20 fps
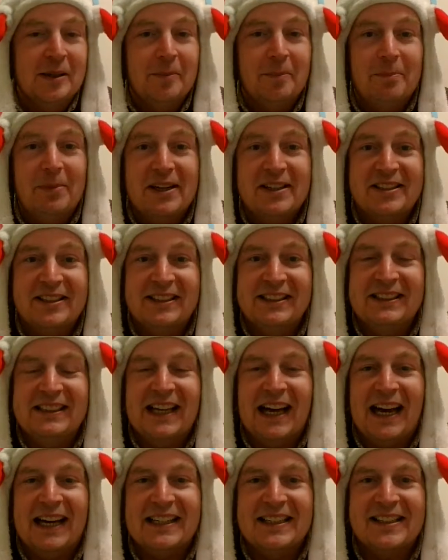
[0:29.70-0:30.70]

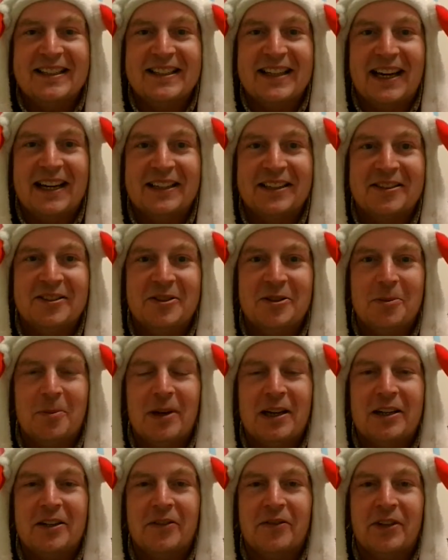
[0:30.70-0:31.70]
basically, I decided to
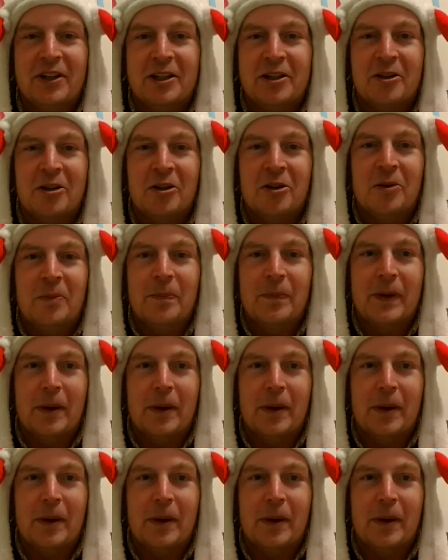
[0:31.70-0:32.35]
make a video